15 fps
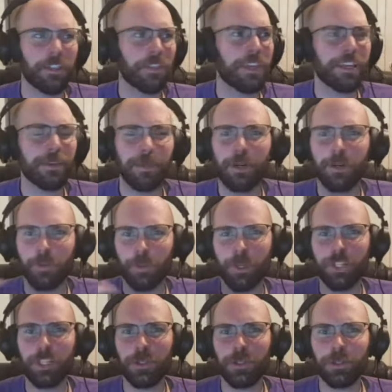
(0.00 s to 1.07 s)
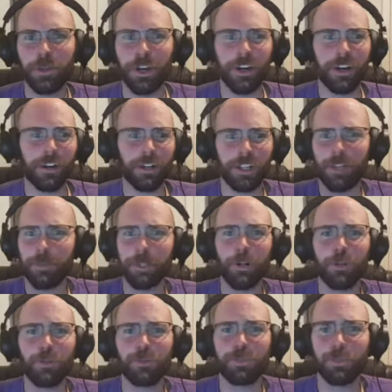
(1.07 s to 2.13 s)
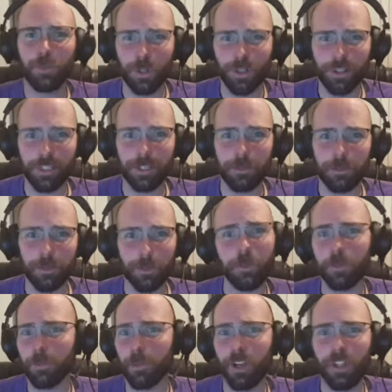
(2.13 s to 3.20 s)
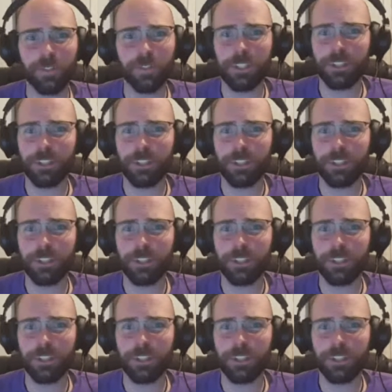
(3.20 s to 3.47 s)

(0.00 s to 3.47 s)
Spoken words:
think about when you are coming home from work and boom, all of a